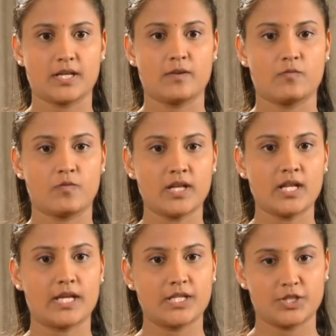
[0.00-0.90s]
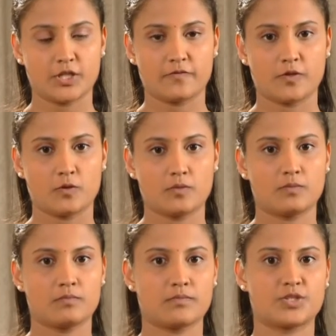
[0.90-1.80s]
will interview
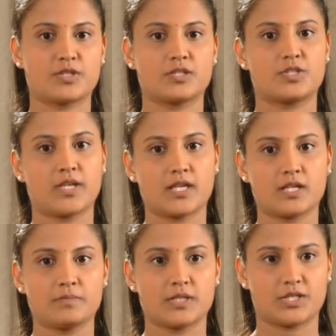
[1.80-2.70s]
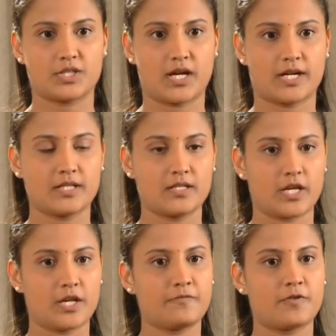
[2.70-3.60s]
Mr. Jacob Nettikaran
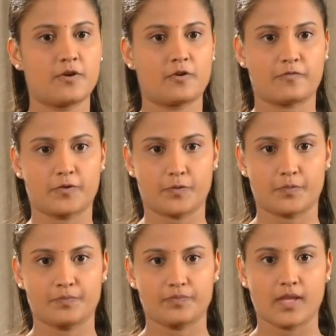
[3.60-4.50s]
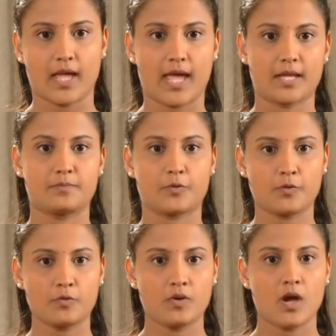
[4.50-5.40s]
in front of you and
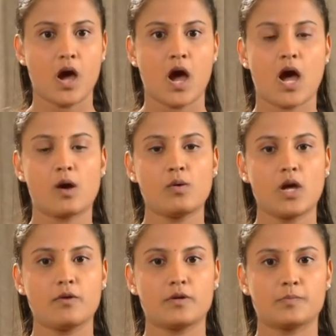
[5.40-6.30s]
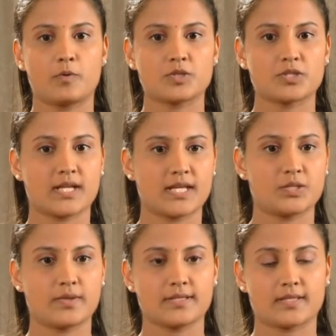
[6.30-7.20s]
prove how our
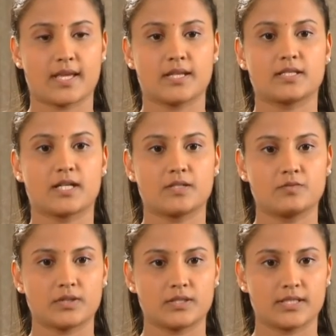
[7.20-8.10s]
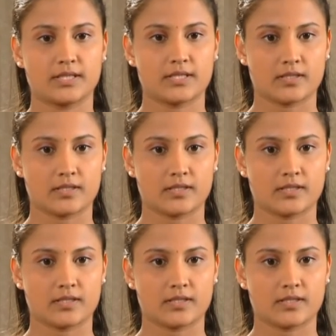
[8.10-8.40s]
postgraduates can convert their